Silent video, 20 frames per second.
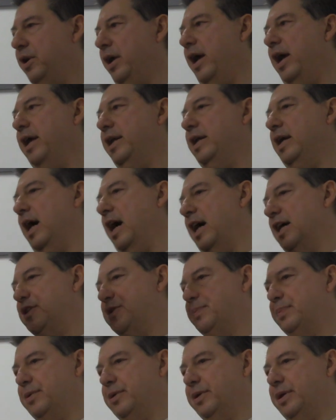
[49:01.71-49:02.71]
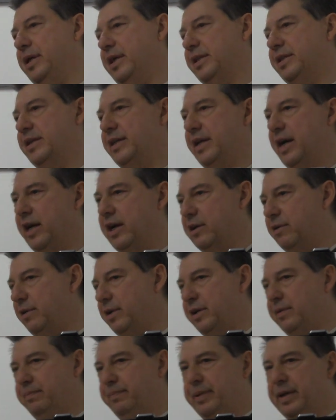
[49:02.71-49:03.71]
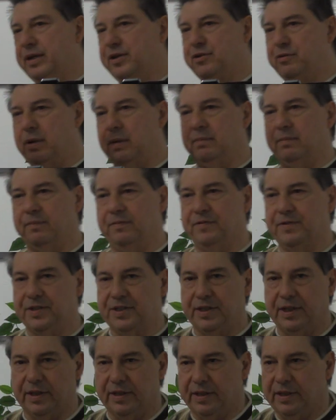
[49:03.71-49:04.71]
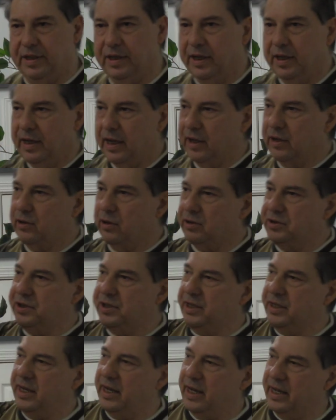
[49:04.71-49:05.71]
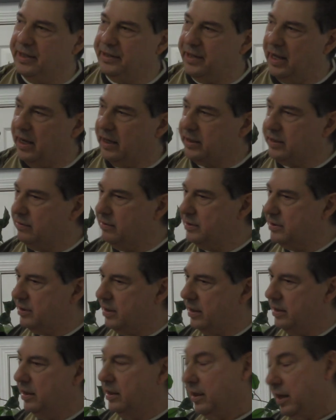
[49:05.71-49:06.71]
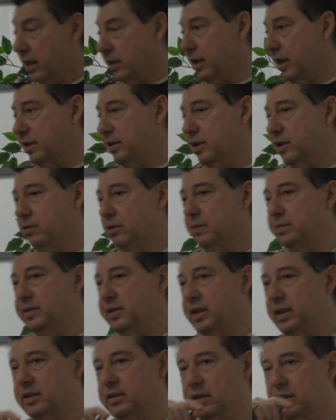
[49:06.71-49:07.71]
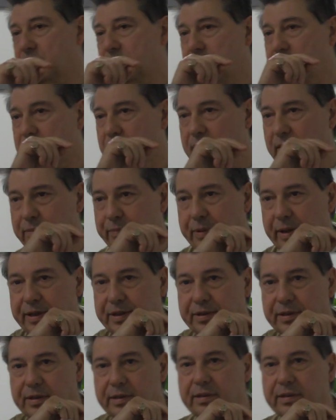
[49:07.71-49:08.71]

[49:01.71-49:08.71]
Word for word: to any hospital here today or any big treatment facility and go see the head doctor and say, I'd like to go upstairs and talk to your patients.